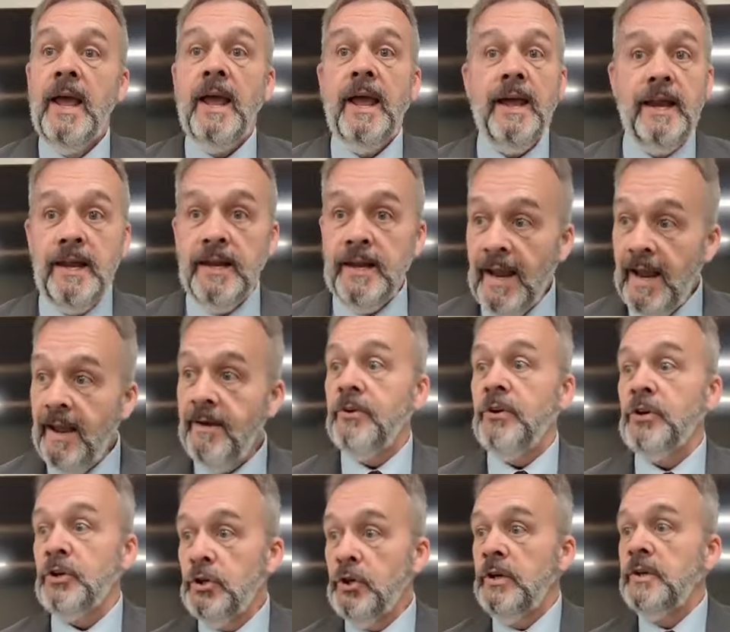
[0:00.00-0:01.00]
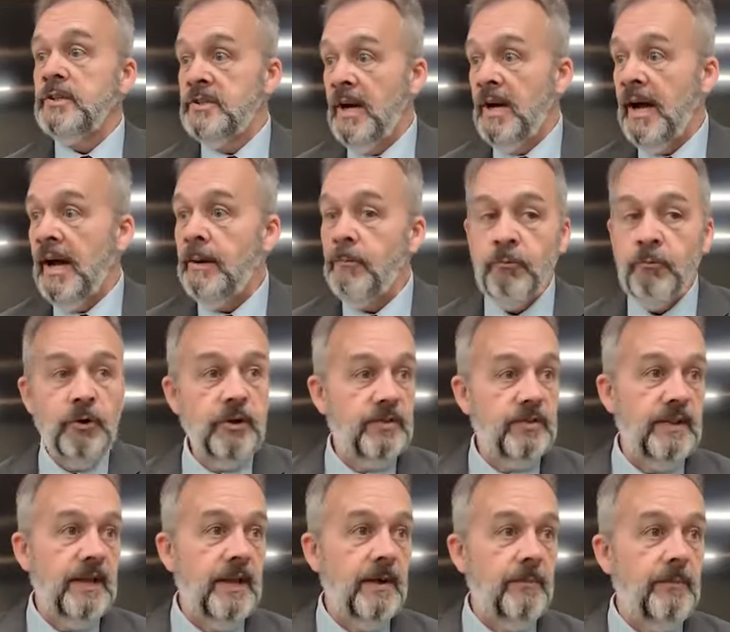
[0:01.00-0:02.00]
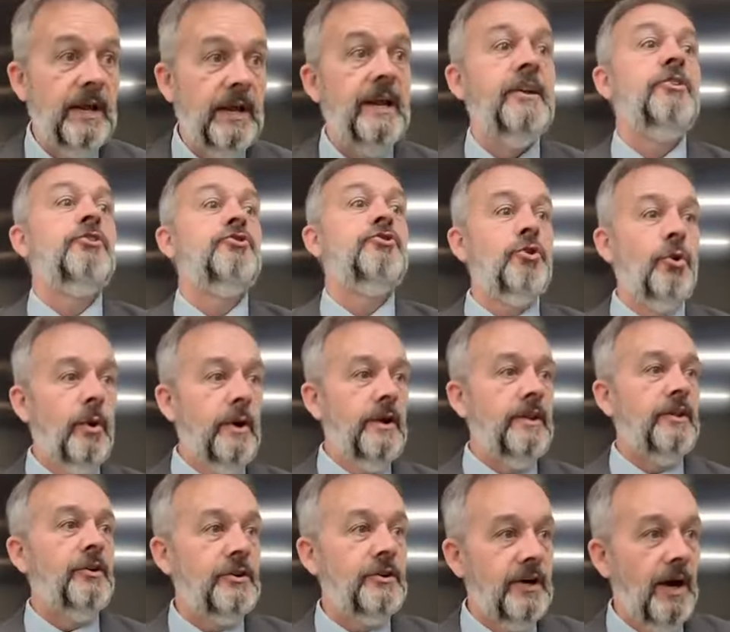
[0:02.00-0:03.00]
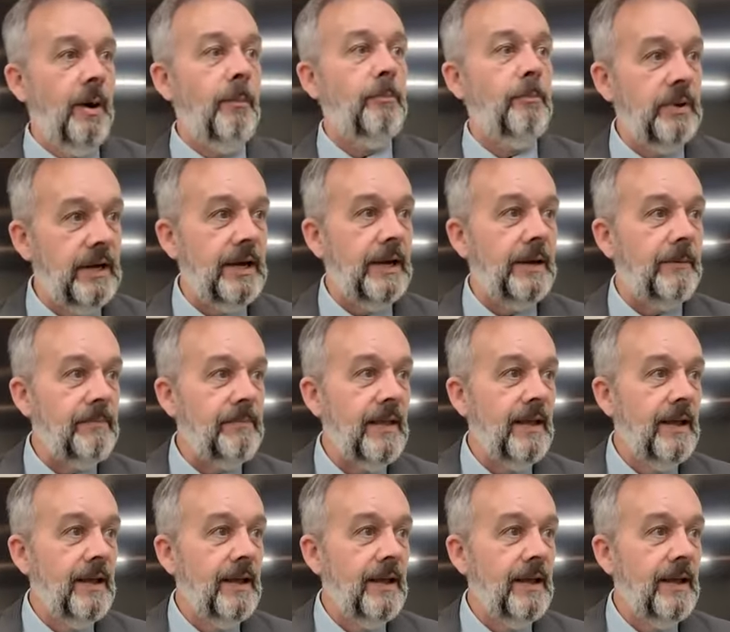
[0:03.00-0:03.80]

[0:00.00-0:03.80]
and have a good time with them and enjoy their company.